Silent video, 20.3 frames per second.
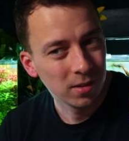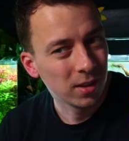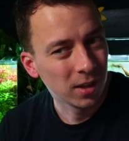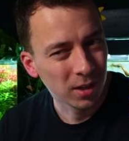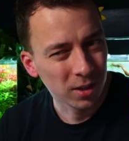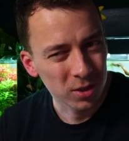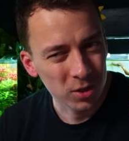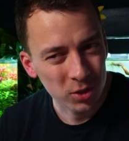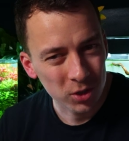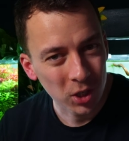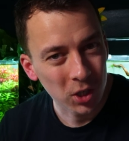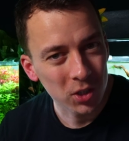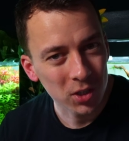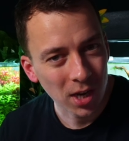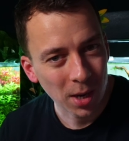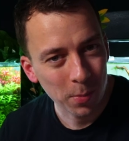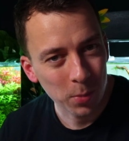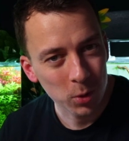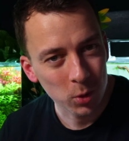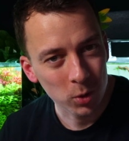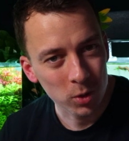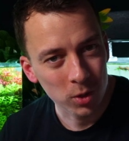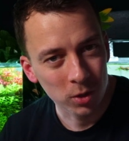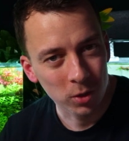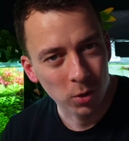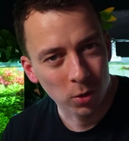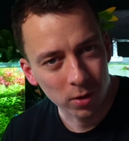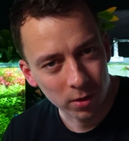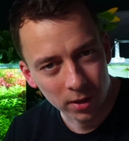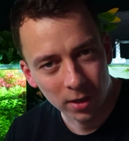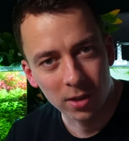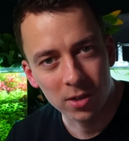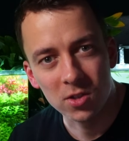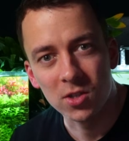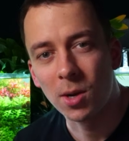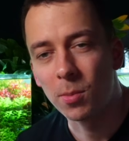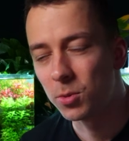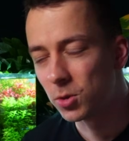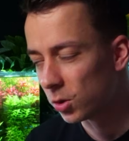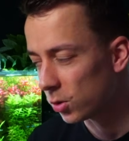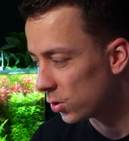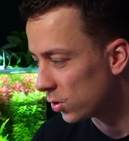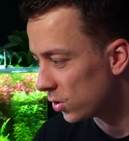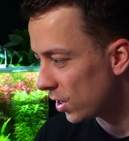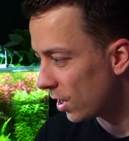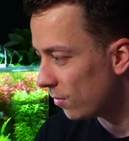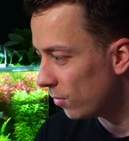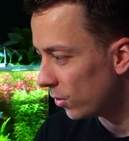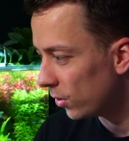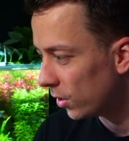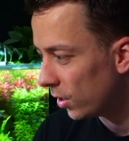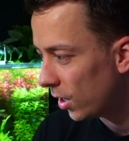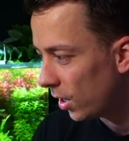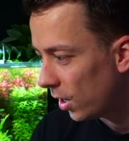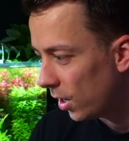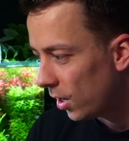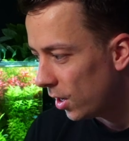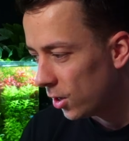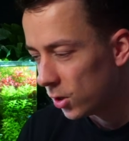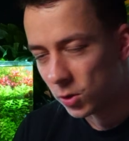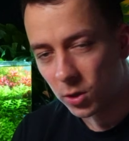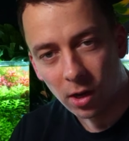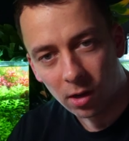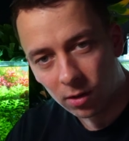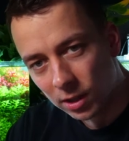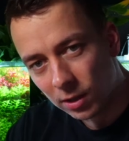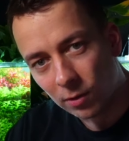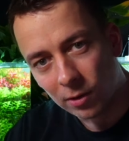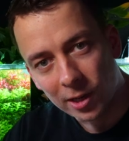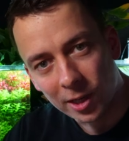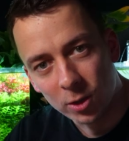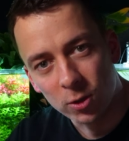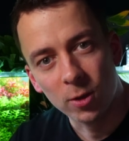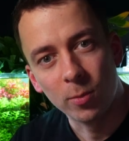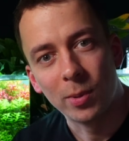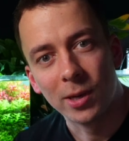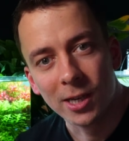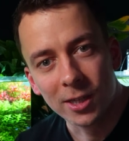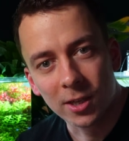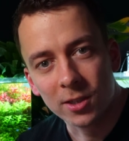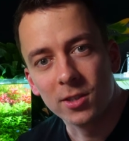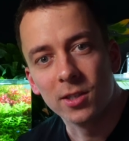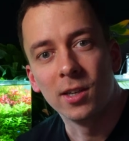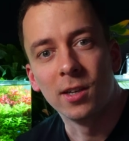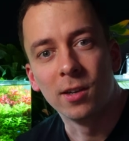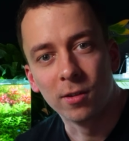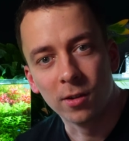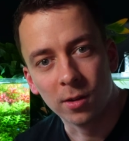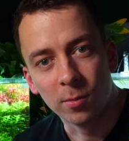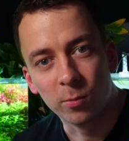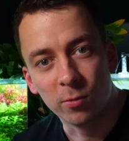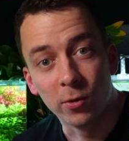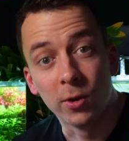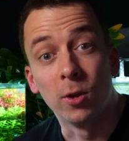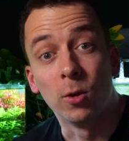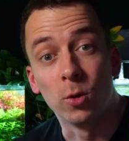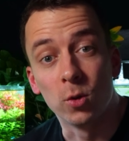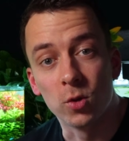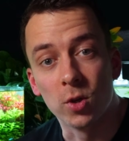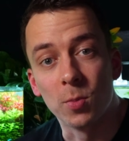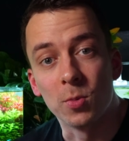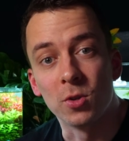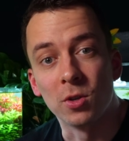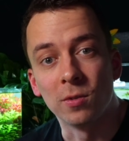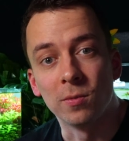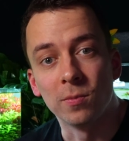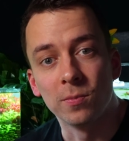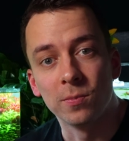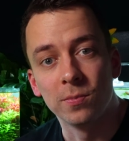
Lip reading: think it's 6 episodes in total. I think this is episode 7. So I'll leave a link to the playlist in the video description.